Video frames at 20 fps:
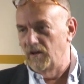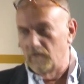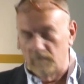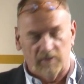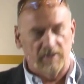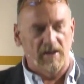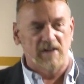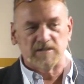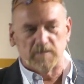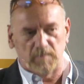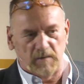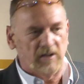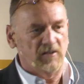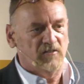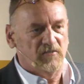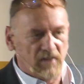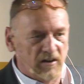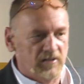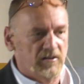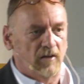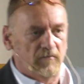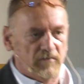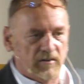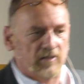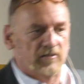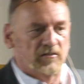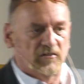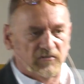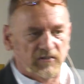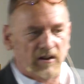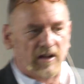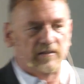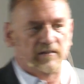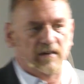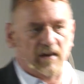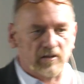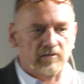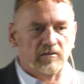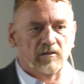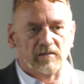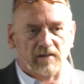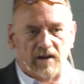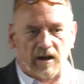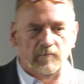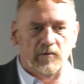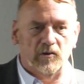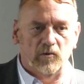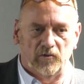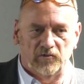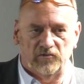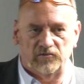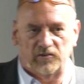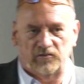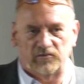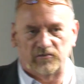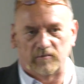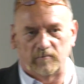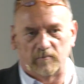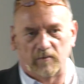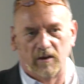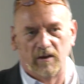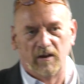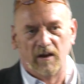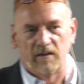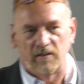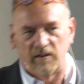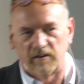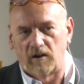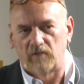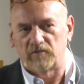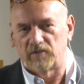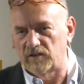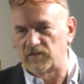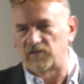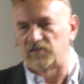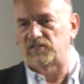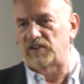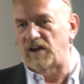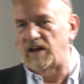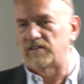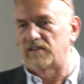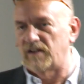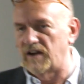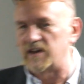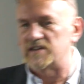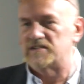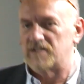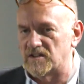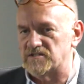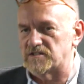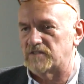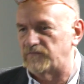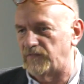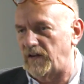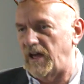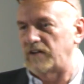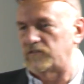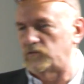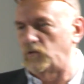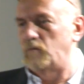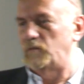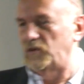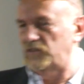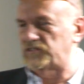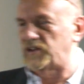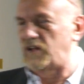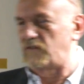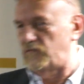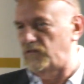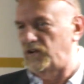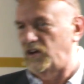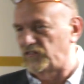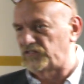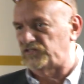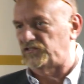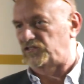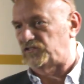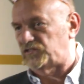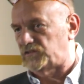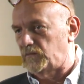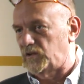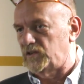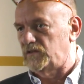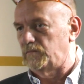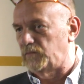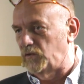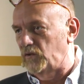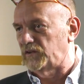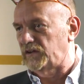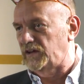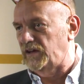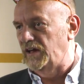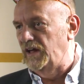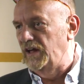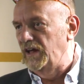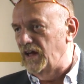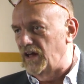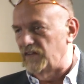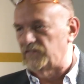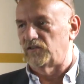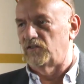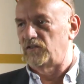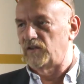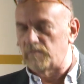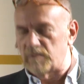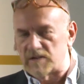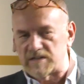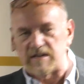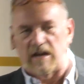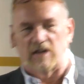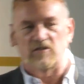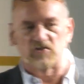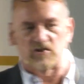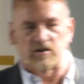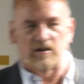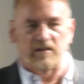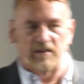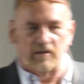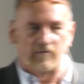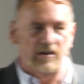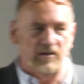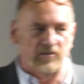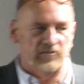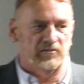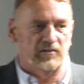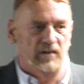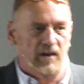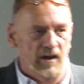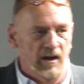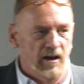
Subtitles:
But that's because they don't understand the endocannabinoid system. They don't understand that it does affect almost every other system in the body. And so that potentially there is